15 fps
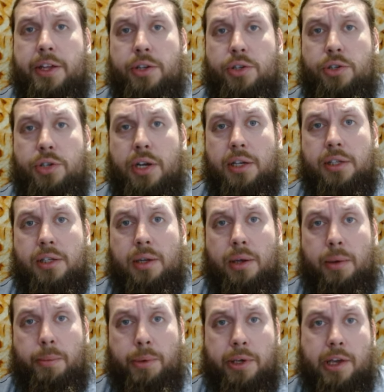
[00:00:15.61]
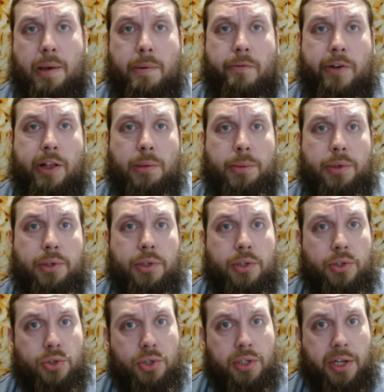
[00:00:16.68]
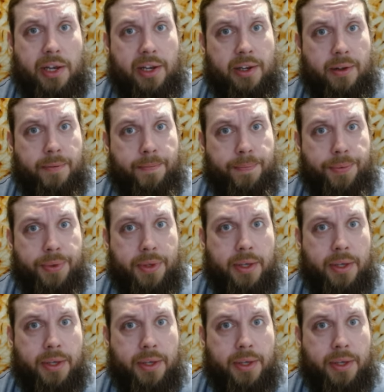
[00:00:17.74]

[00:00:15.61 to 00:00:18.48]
that just became available today